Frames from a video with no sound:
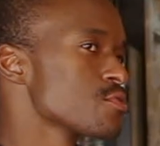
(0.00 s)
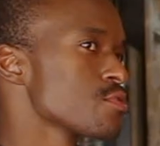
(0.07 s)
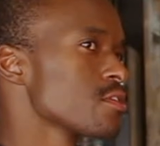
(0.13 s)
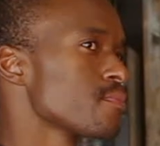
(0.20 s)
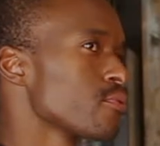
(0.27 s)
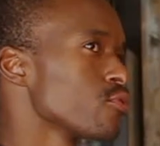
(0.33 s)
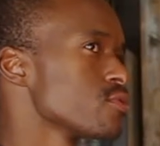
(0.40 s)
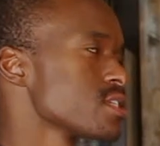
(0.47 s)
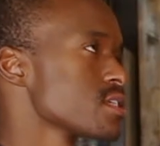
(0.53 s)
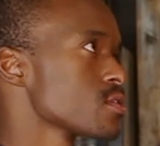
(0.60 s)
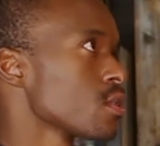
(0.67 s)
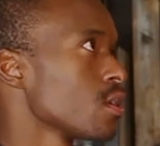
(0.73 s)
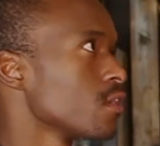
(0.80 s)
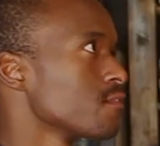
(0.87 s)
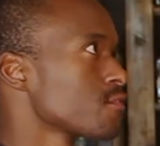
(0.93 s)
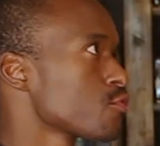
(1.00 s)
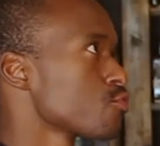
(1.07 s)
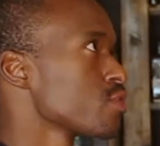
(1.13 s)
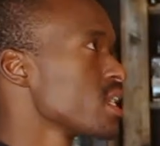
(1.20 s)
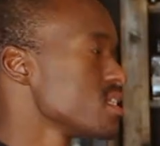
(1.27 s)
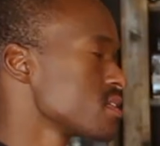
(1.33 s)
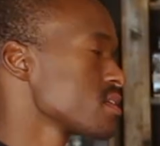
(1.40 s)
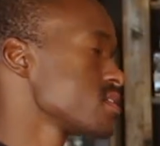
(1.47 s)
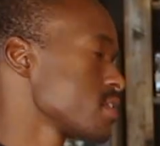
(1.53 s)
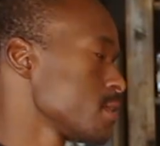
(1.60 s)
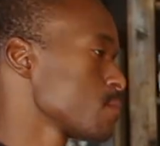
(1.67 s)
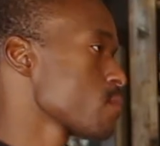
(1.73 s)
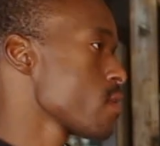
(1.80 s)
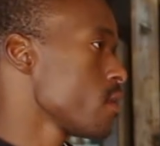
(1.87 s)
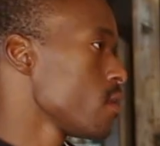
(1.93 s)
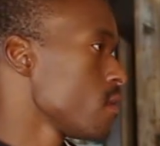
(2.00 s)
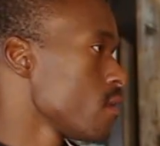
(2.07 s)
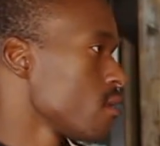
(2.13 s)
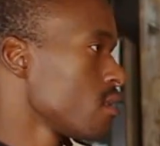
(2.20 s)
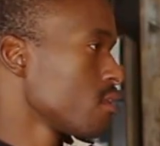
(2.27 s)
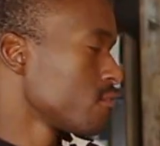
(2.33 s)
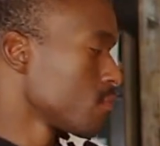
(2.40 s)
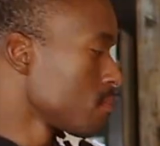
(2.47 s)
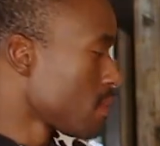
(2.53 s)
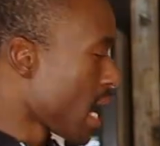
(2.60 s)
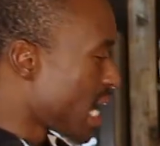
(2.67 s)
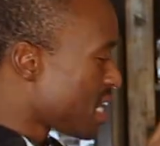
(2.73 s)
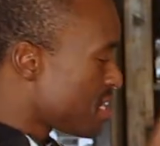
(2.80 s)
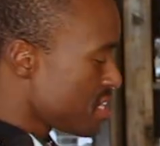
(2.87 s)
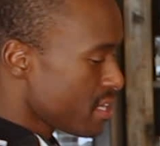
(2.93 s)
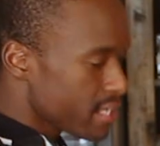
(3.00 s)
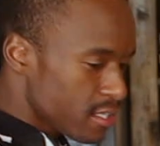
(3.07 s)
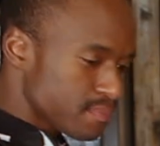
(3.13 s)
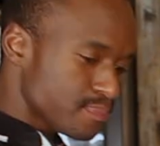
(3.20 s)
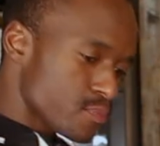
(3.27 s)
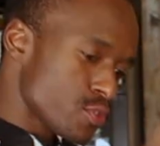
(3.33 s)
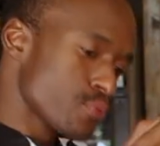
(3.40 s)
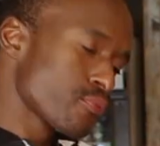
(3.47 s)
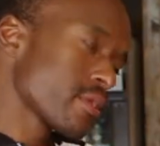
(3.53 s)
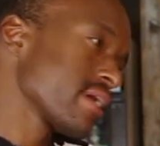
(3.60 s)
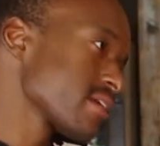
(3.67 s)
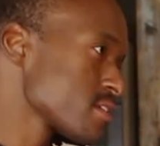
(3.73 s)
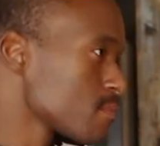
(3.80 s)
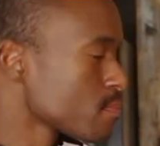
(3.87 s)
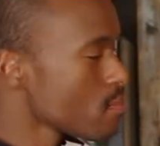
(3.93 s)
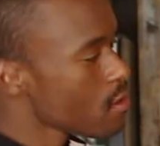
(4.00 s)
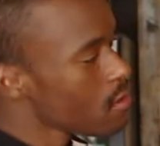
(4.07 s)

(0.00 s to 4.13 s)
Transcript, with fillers: us through the process of creating skip, mm. from idea to product.